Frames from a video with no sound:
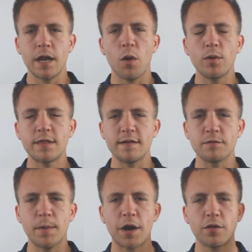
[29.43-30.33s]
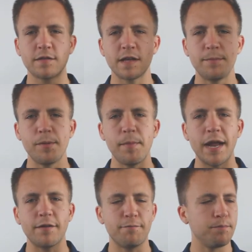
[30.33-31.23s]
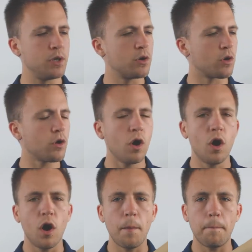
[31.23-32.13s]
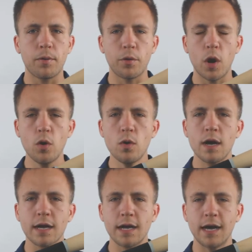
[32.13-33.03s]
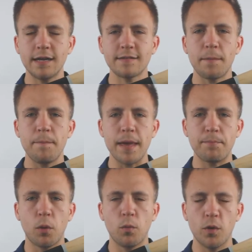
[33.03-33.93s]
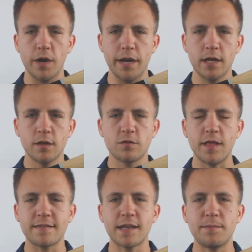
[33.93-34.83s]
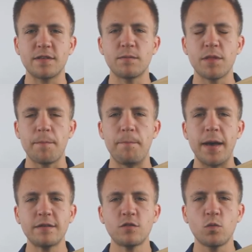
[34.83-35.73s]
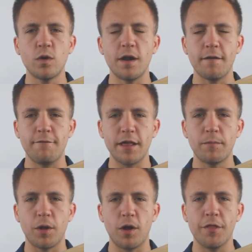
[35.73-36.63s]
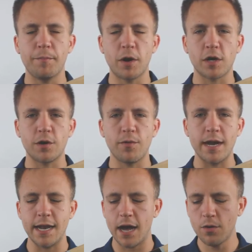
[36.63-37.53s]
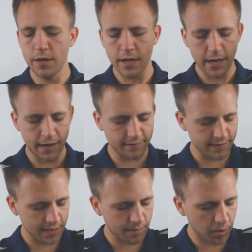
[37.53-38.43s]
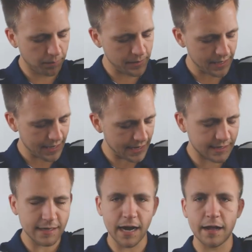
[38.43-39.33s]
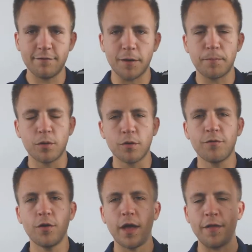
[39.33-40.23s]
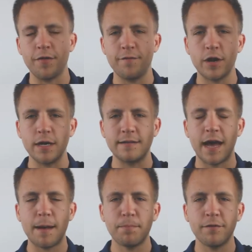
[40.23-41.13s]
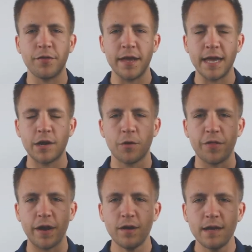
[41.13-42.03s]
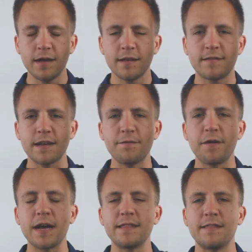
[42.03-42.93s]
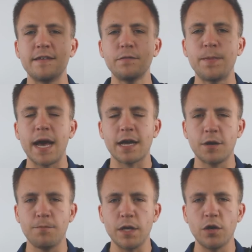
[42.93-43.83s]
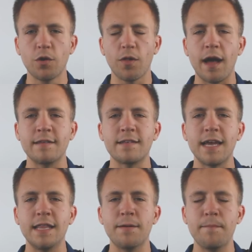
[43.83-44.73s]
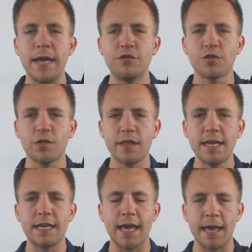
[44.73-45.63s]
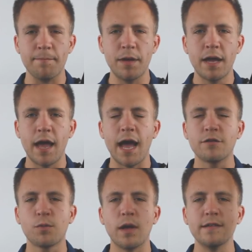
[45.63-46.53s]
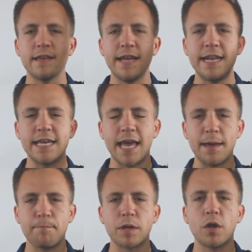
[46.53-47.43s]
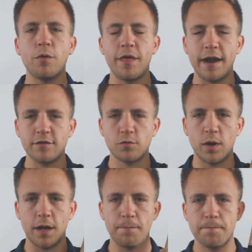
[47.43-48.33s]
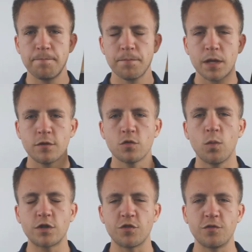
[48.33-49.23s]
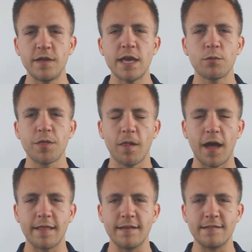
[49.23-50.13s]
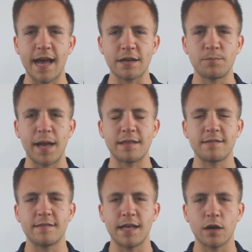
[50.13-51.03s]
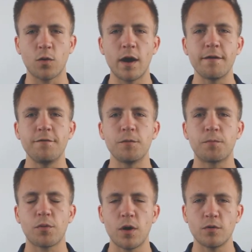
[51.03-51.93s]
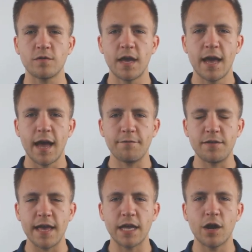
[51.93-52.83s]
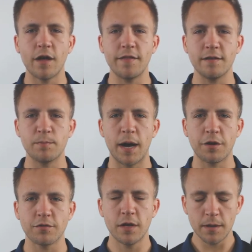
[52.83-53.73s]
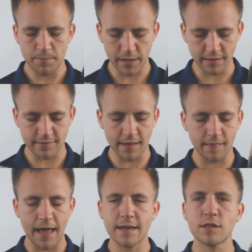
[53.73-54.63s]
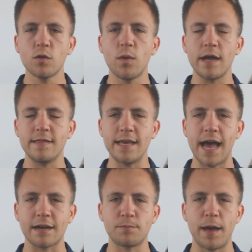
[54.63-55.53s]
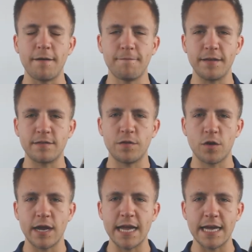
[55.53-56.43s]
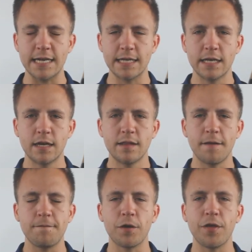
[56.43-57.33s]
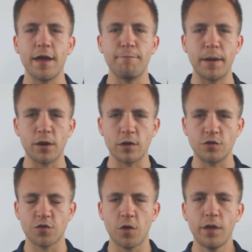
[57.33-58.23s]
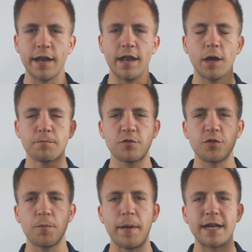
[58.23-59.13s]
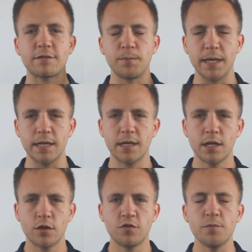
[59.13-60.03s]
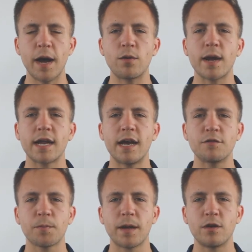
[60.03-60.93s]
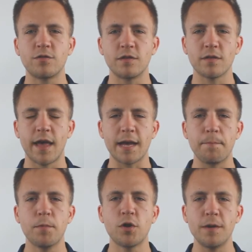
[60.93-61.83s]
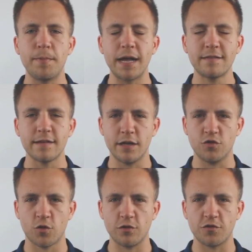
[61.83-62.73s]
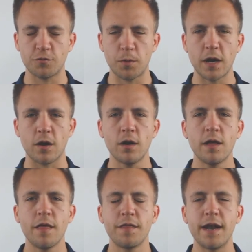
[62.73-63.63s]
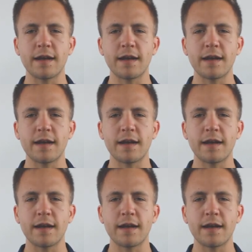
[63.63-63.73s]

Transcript: Now with this model, it's going to be made of pure pro cut maple wood. So that's going to be some of the best wood available on the market right now. It has the MLB ink dot of approval at the very top of the handle there, signifying that this bat could be utilized in the major league game as well as any game below that as well. So what you're seeing with a lot of these Axe bats is that quite a few pros have taken on these models because they like the way the Axe bat fits in their hand. They feel they have better control and it helps with their bat speed. So you might recognize players like Mookie Betts and George Springer the